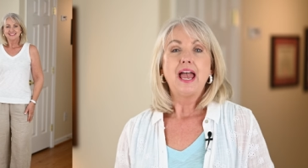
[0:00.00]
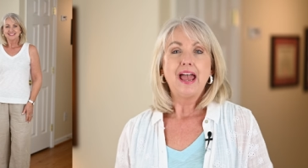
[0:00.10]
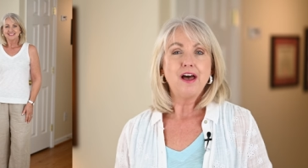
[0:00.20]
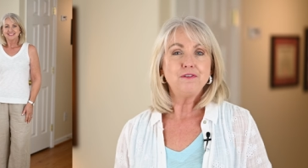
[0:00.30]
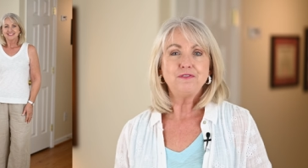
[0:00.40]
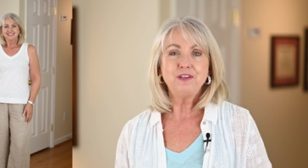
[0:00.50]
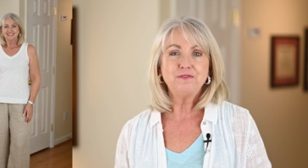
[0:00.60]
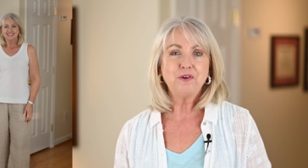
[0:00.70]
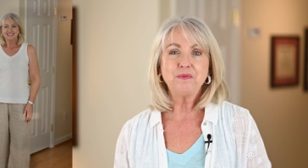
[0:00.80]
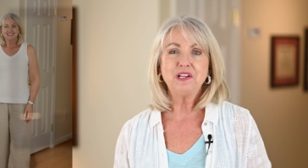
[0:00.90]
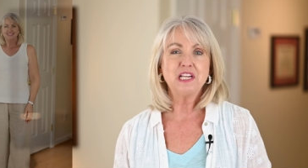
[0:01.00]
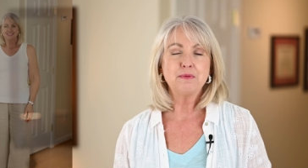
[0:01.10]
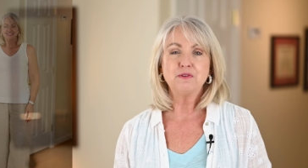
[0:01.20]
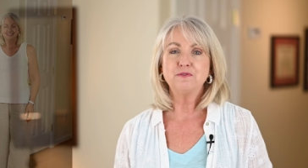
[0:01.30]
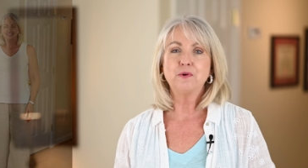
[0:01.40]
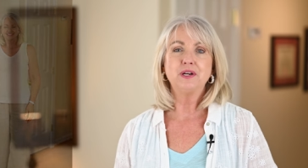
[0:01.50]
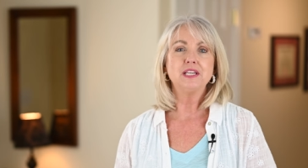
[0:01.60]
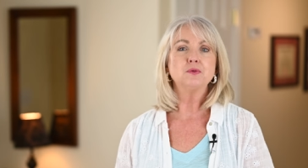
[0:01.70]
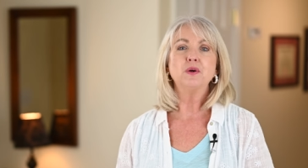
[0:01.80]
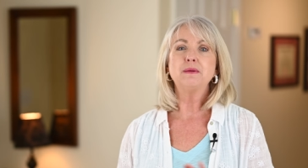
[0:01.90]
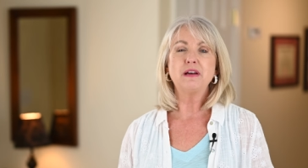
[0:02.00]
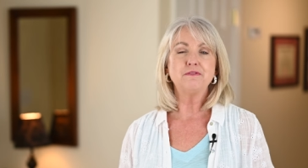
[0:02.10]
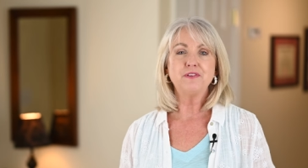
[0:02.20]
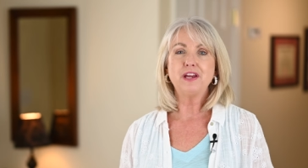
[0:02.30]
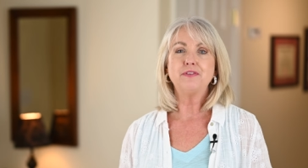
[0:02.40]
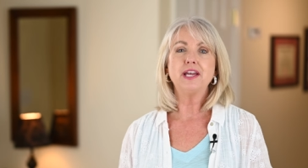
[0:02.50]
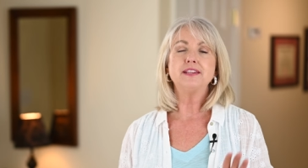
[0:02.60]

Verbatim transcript: Outfit formula number four is one of my favorite,